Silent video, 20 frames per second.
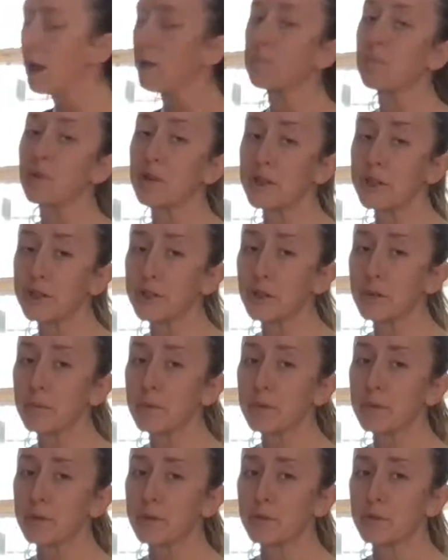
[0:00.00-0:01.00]
pretty sure I'm
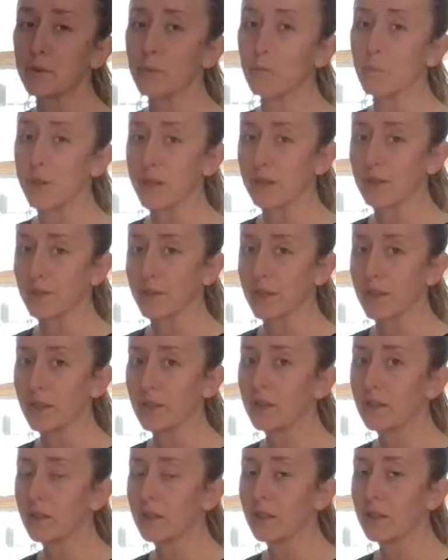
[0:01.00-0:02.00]
going to do it
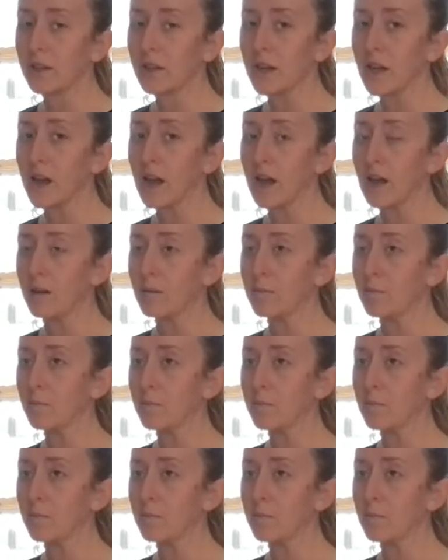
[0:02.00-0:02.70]
weekly. I